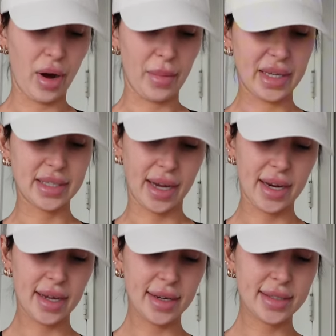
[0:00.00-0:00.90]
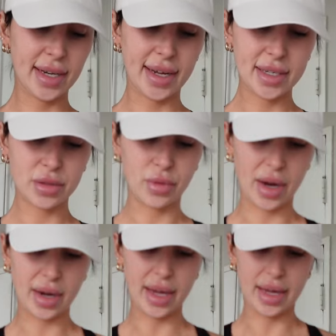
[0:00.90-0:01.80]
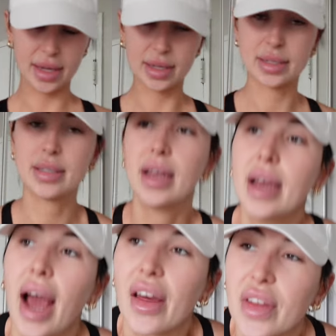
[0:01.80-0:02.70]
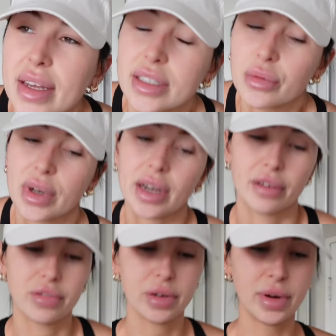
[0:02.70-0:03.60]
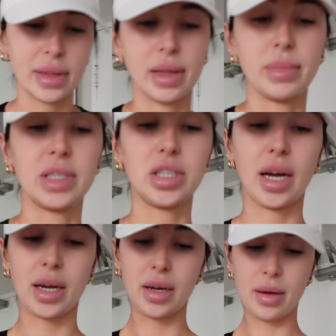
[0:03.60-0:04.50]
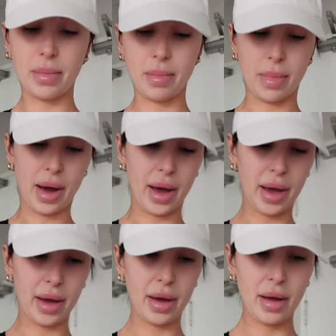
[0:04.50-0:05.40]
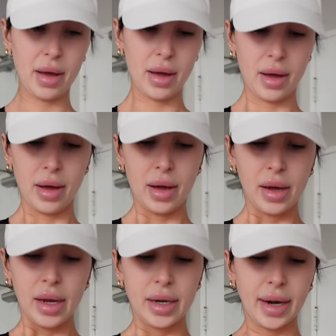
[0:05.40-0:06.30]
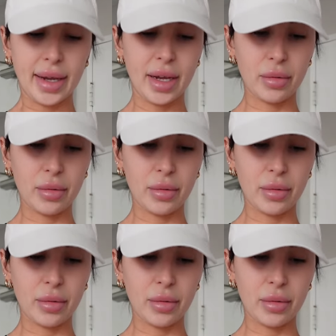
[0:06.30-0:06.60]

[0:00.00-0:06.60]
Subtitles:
I'm excited. Today's run is, I think it's a recovery run. Let me check my Nike